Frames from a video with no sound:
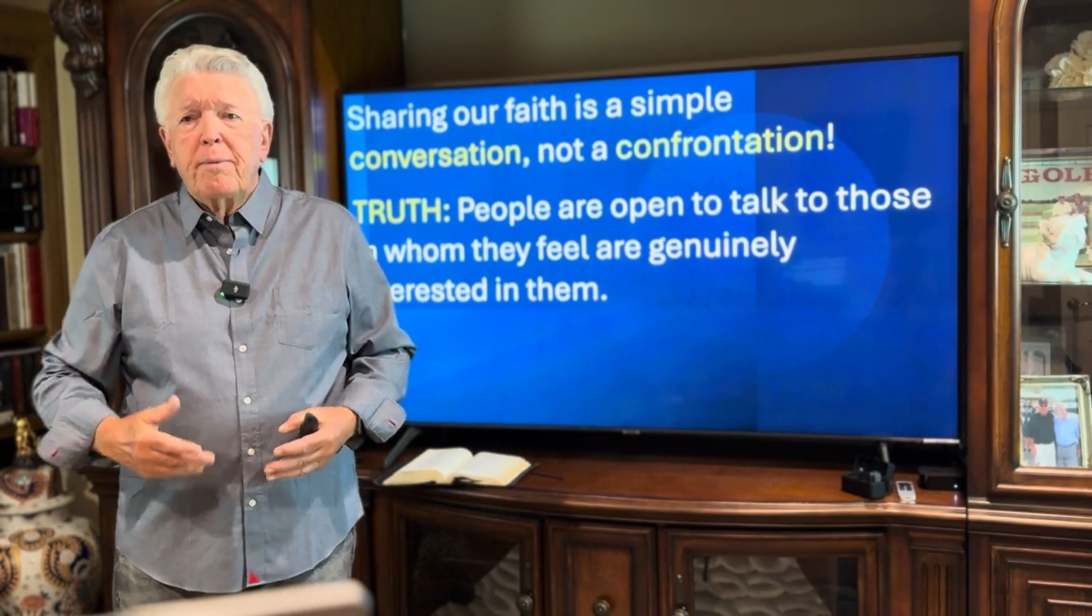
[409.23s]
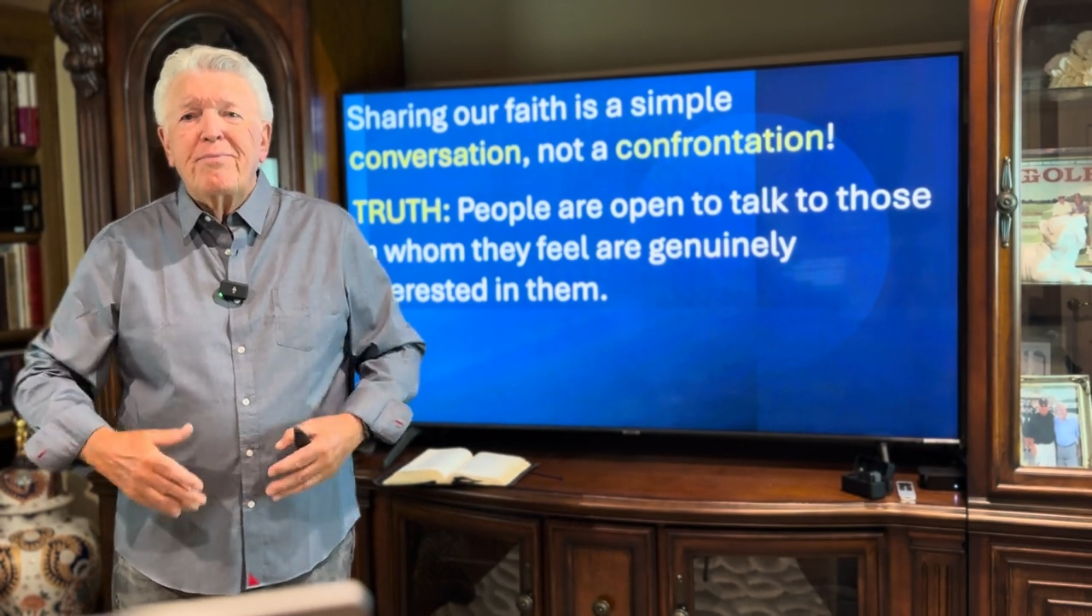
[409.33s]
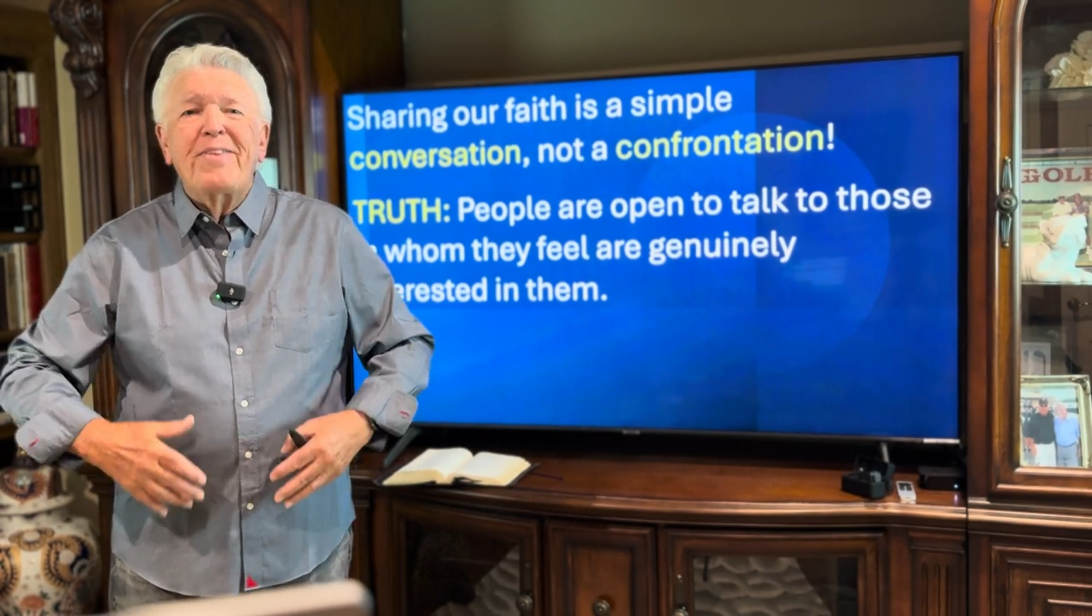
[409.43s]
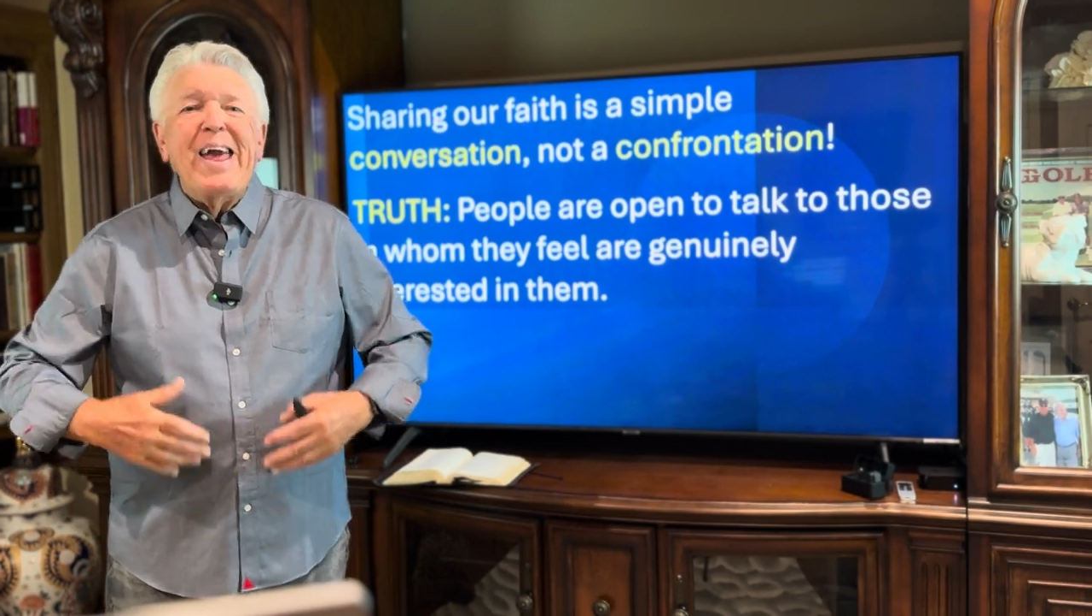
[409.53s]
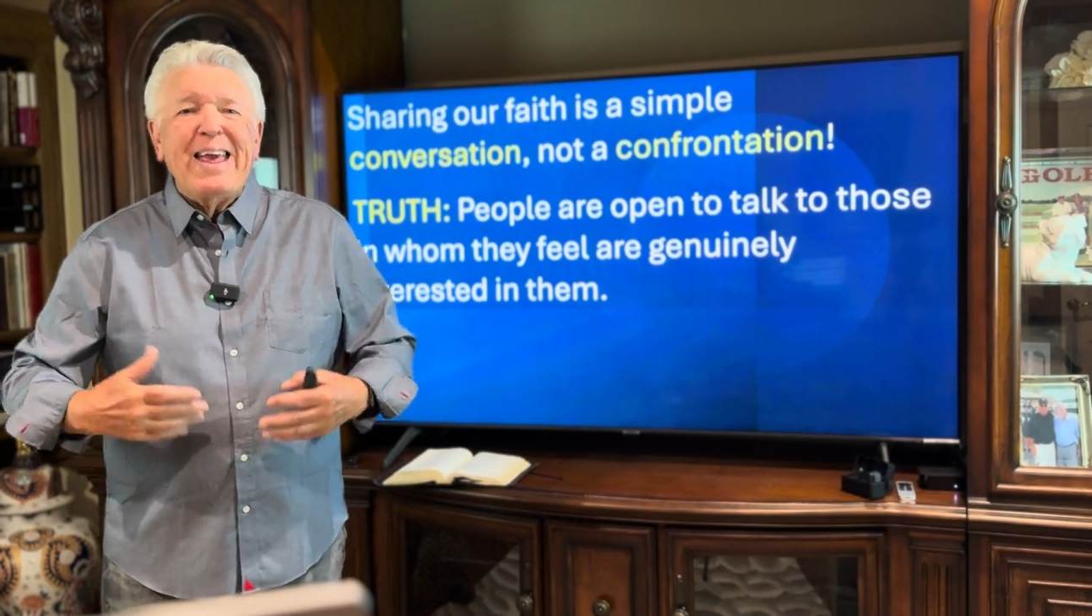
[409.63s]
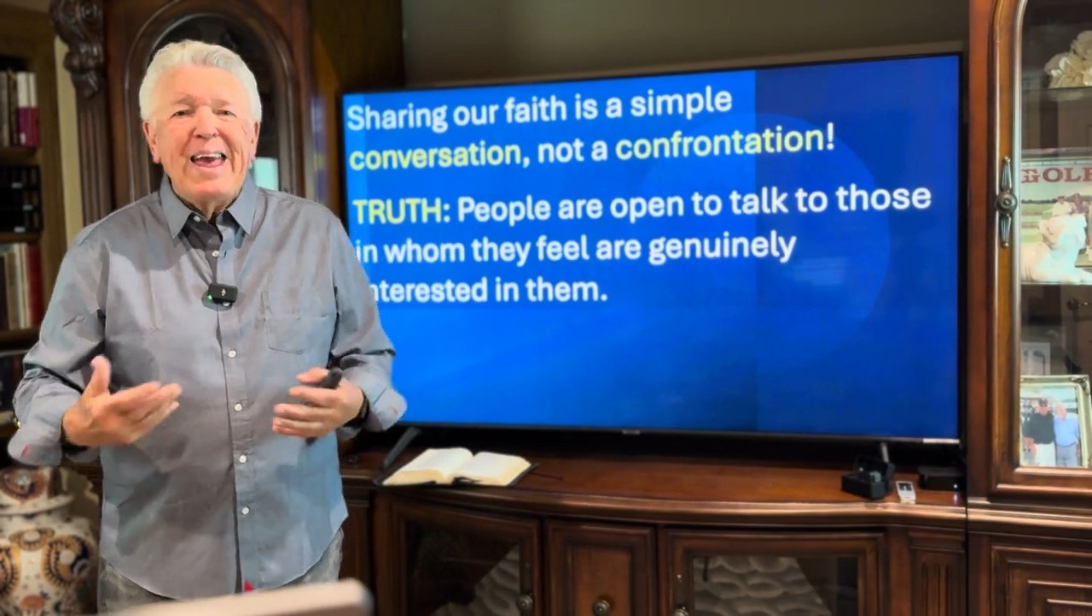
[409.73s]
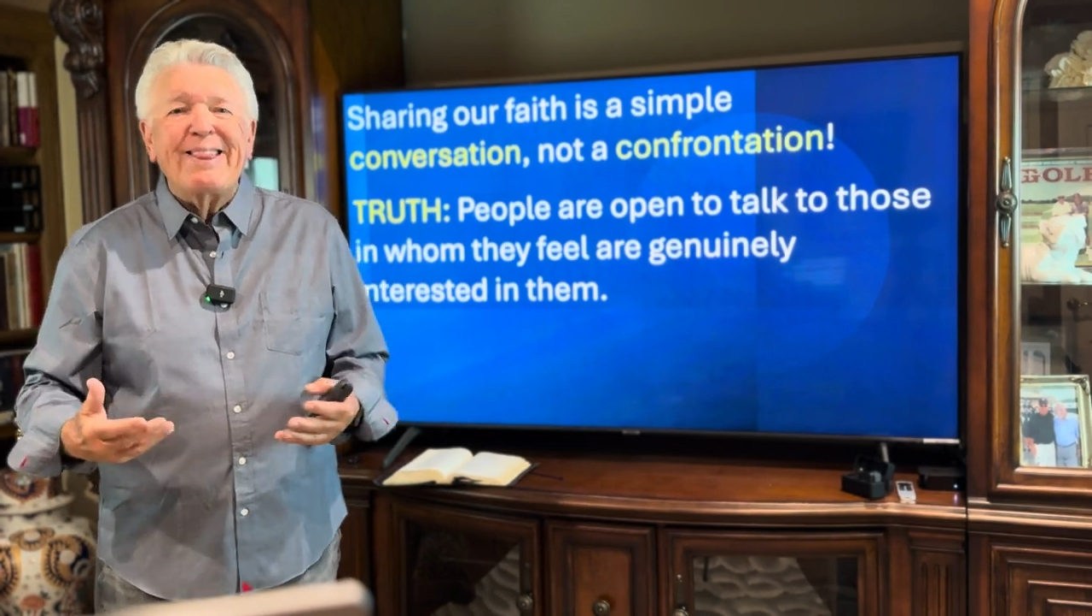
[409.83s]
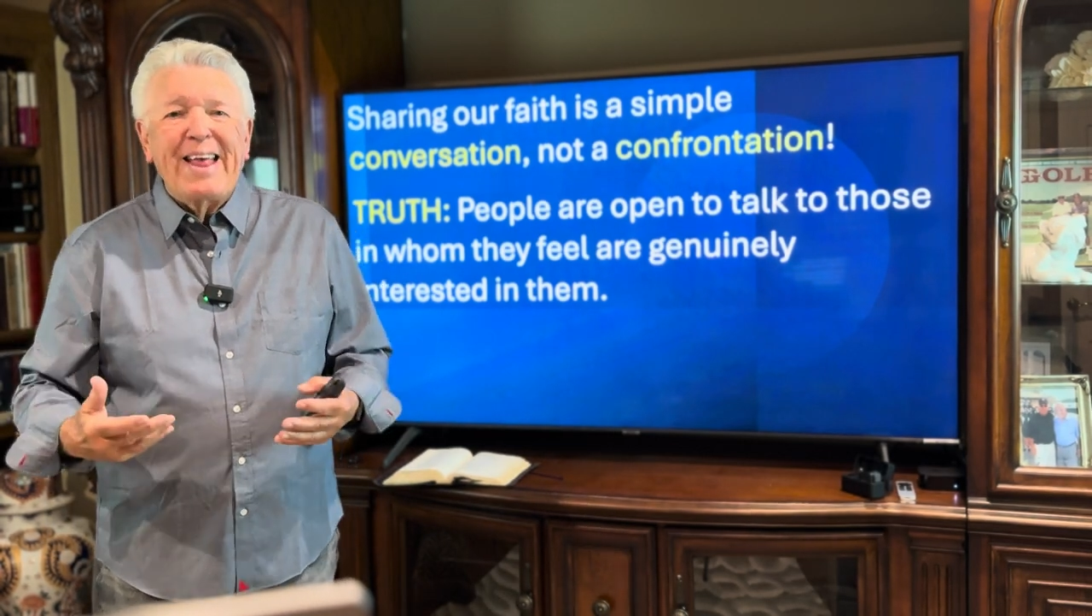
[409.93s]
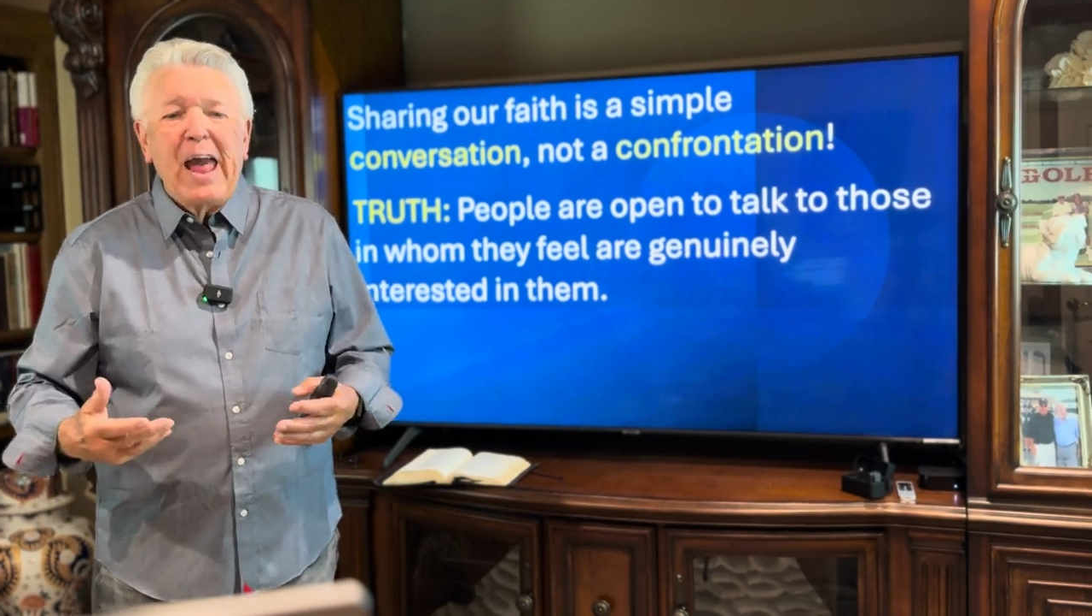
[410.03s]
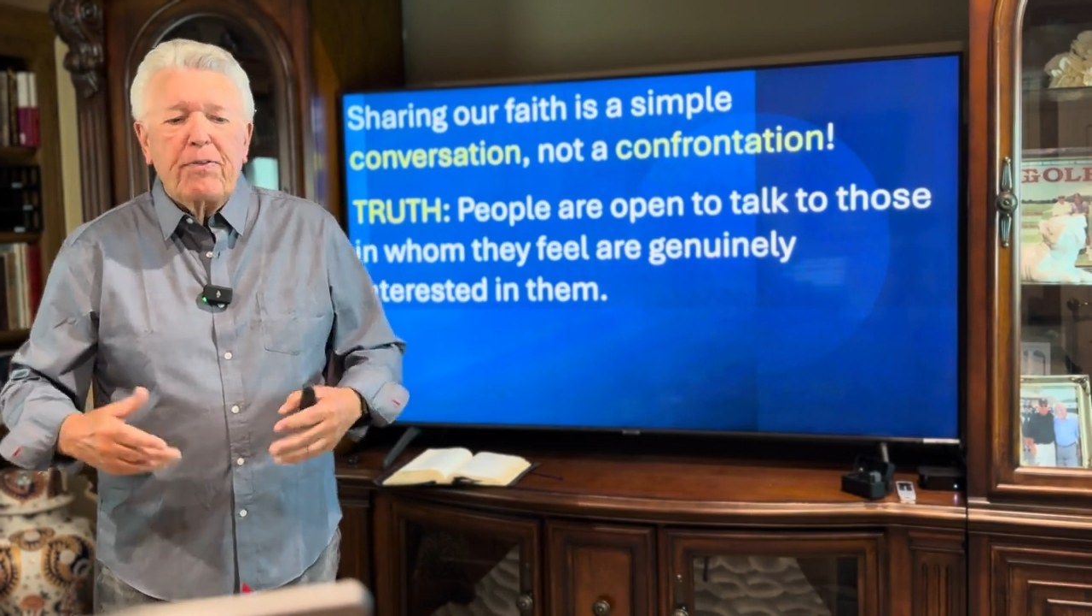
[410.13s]
they
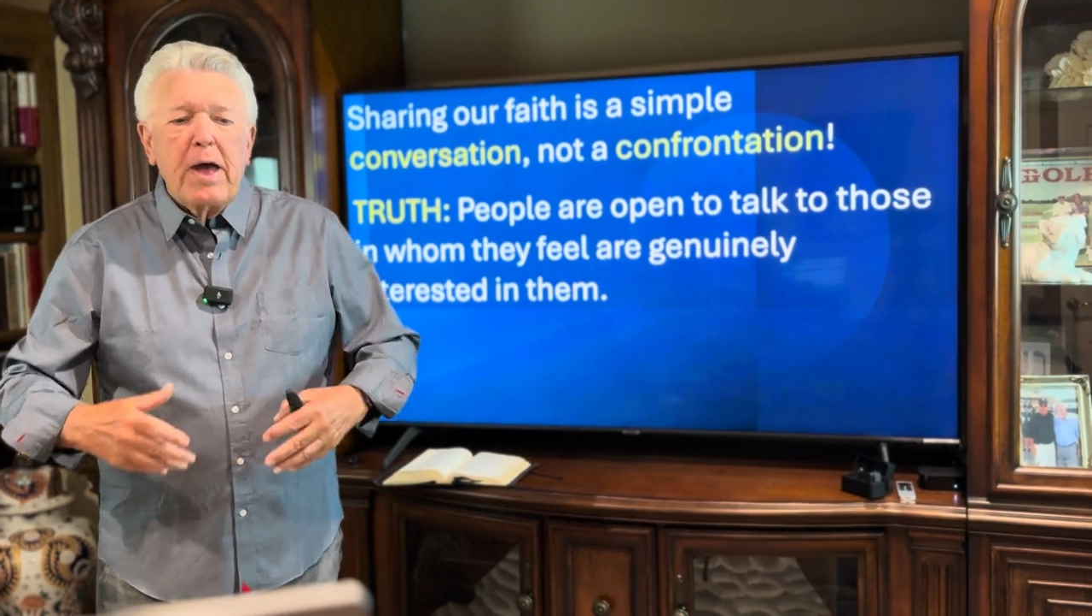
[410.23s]
get that.